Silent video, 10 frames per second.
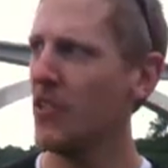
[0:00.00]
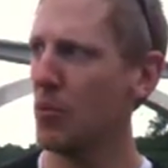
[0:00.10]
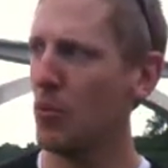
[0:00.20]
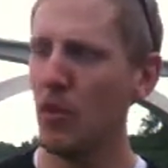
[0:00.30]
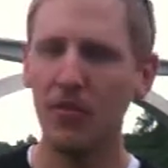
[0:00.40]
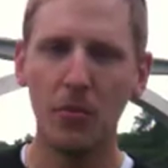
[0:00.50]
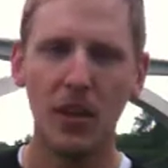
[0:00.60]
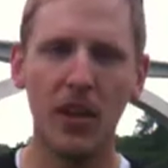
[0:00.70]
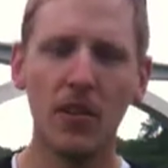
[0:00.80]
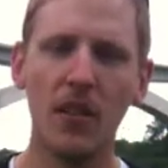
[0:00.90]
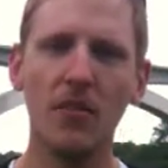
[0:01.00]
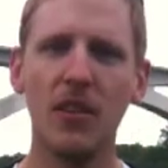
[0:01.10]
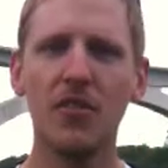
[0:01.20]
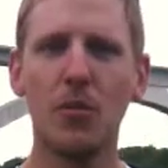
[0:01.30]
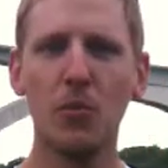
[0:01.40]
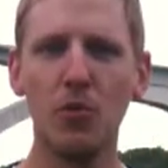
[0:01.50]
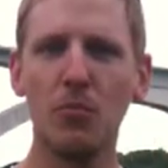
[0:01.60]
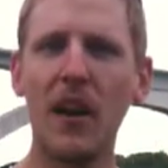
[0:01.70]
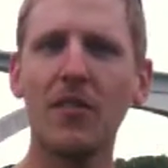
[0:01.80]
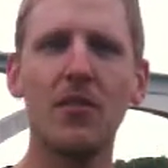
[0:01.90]
So we'll run from here to Loveless, and we'll do
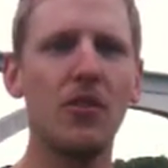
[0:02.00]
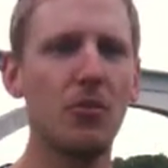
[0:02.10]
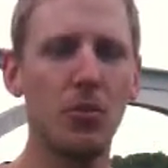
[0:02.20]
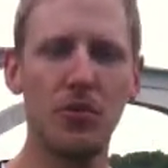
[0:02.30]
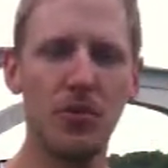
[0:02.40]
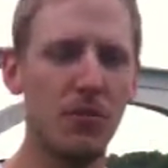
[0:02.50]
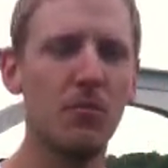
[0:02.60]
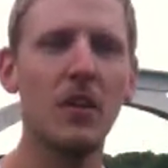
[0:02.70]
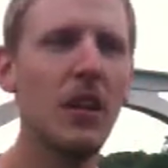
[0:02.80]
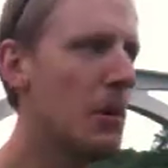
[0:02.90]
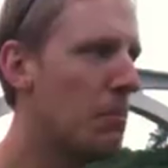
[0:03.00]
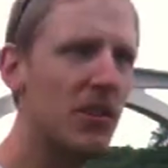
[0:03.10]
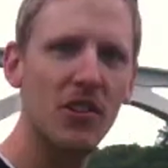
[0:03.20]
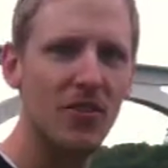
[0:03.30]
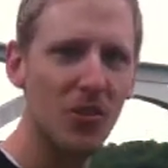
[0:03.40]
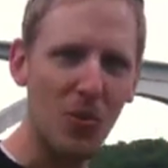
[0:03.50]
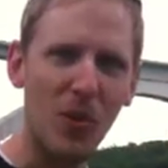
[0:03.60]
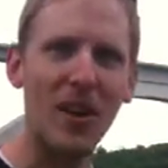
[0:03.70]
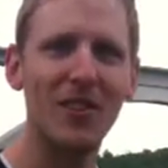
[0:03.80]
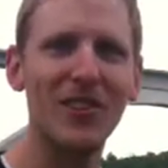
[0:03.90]
breakfast with some biscuits or
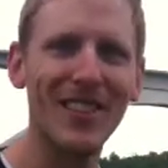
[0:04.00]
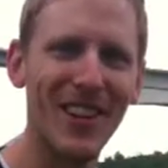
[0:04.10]
whatever.